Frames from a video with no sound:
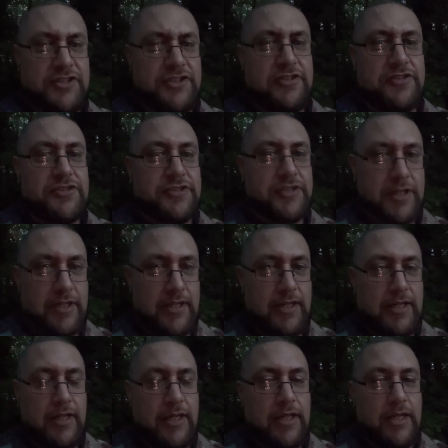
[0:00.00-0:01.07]
just
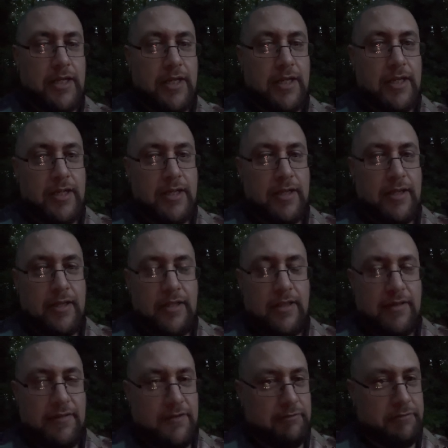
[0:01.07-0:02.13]
say
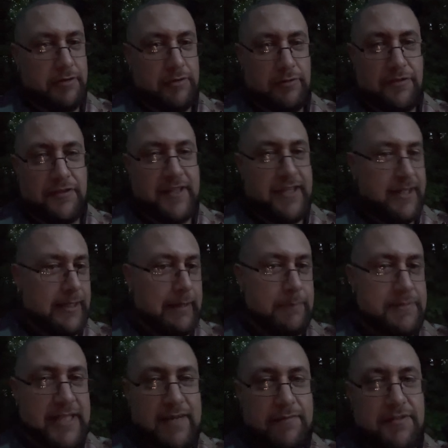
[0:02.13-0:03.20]
the little thing comes
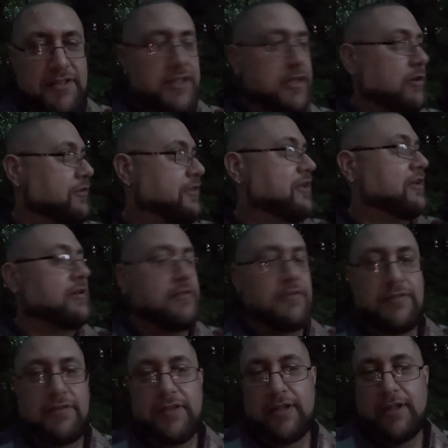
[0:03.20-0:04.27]
out of it,
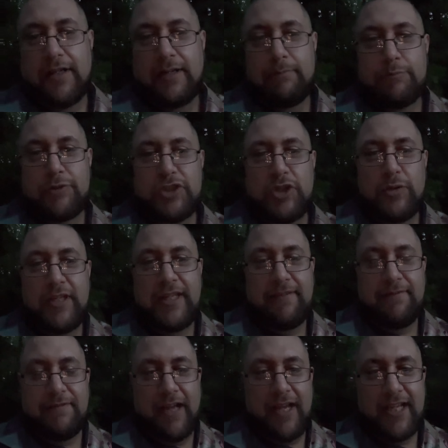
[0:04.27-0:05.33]
the shooting
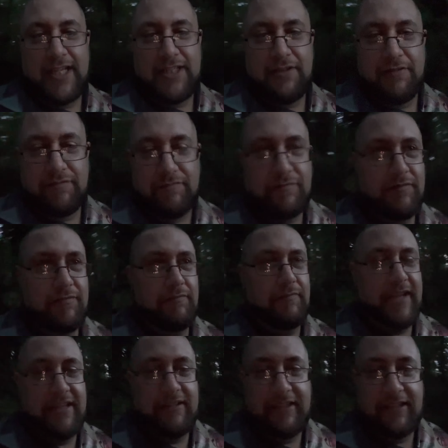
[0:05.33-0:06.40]
vine
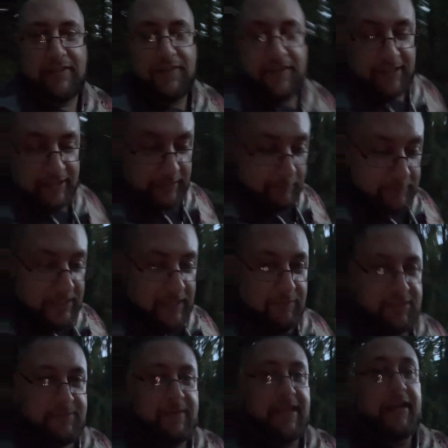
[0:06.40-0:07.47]
alien thing comes out of
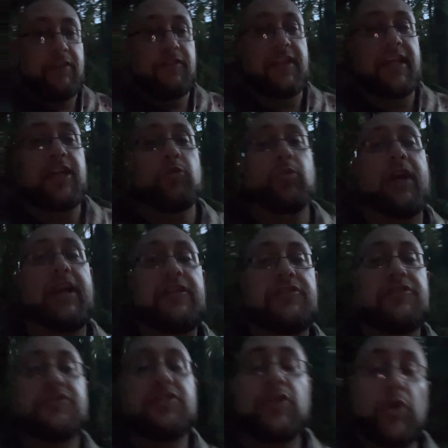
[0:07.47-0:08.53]
his mouth and right
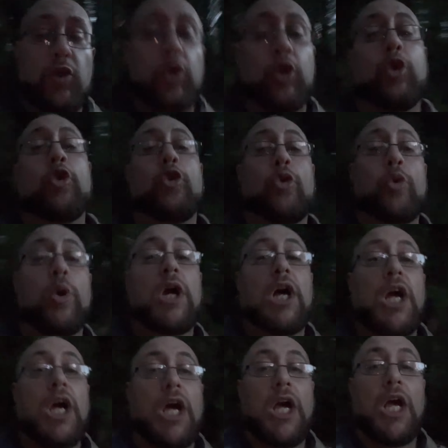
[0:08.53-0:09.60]
to
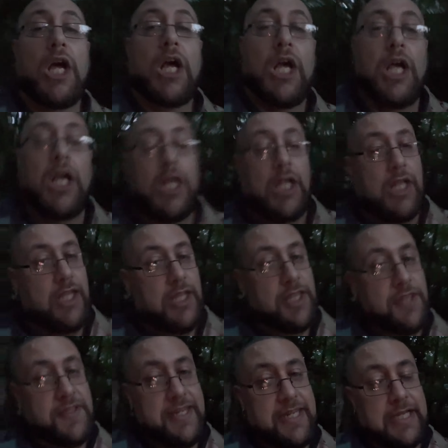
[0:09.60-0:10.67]

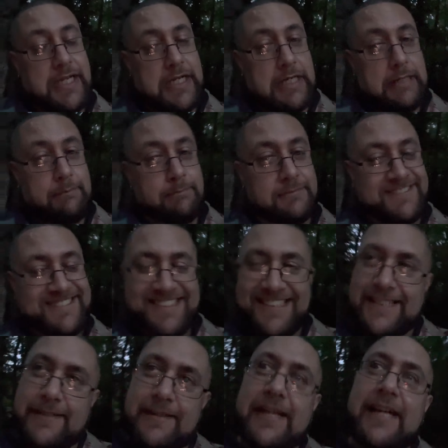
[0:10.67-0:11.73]
the
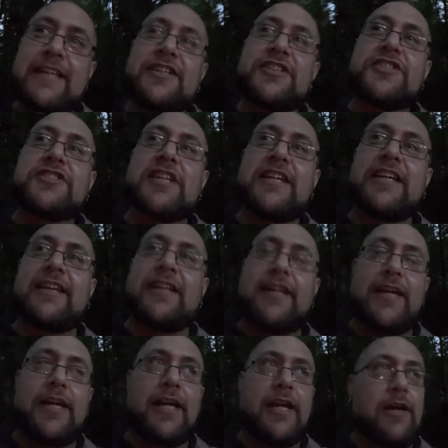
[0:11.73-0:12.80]
how do you say it
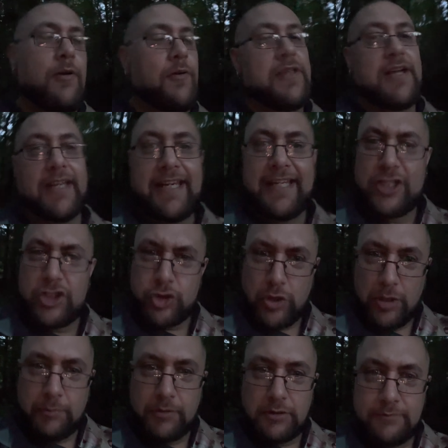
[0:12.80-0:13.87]
without getting in
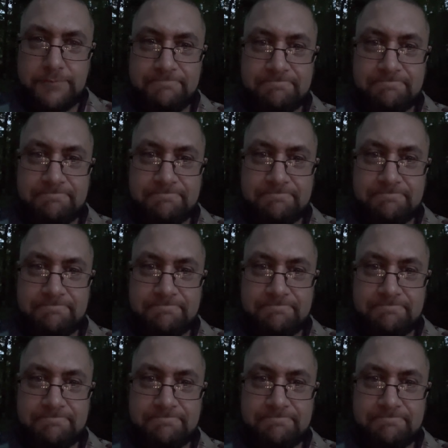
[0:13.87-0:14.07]
trouble,